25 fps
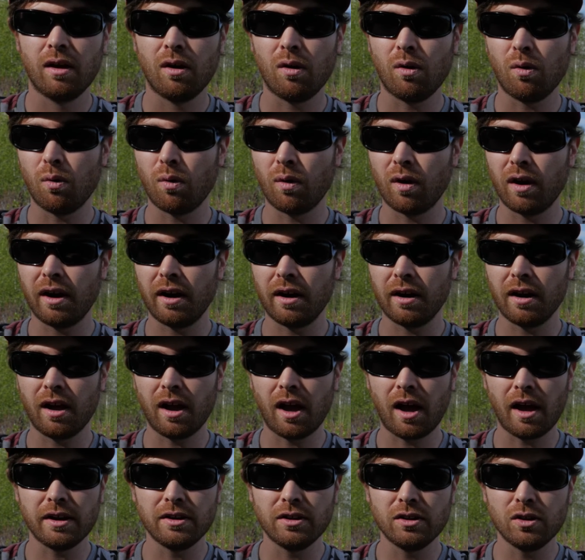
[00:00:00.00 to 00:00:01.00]
or
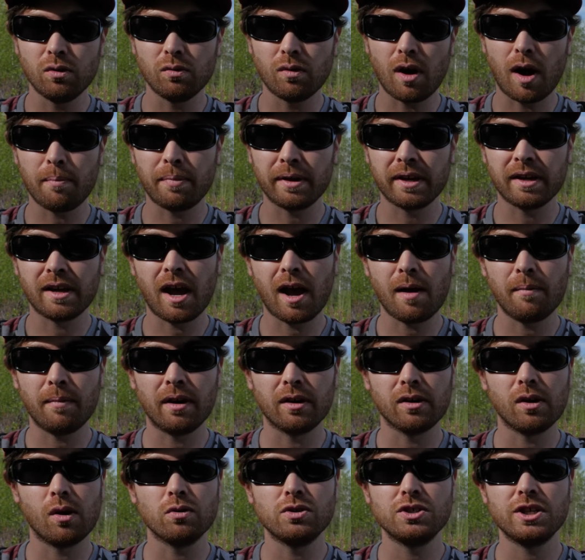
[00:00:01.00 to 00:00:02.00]
a new
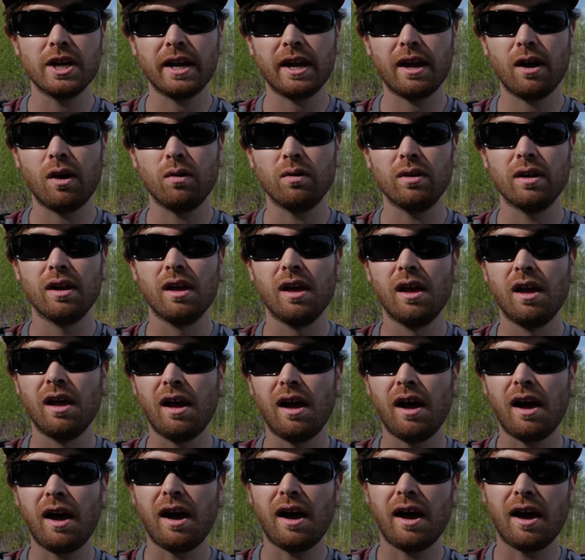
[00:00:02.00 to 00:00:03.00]
up-and-comer, go check out
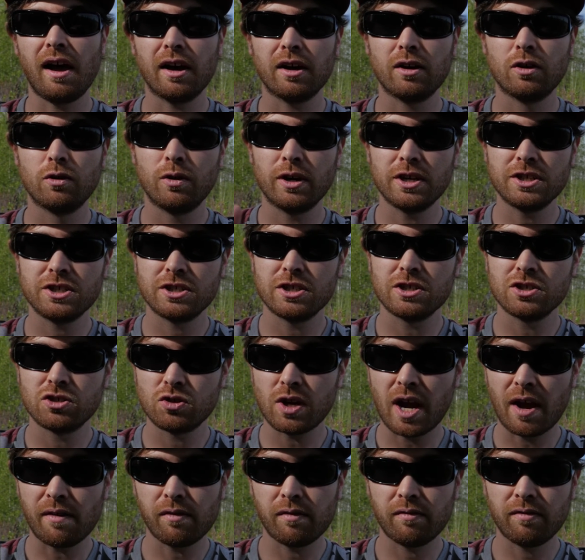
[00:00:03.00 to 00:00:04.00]
Christian's
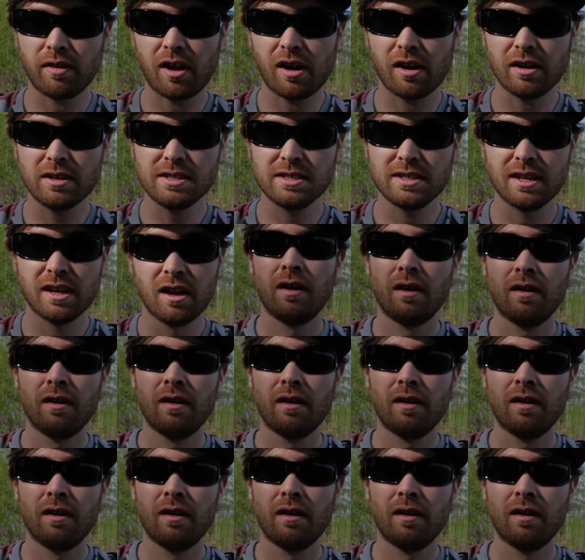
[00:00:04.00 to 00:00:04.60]
travel vlogs.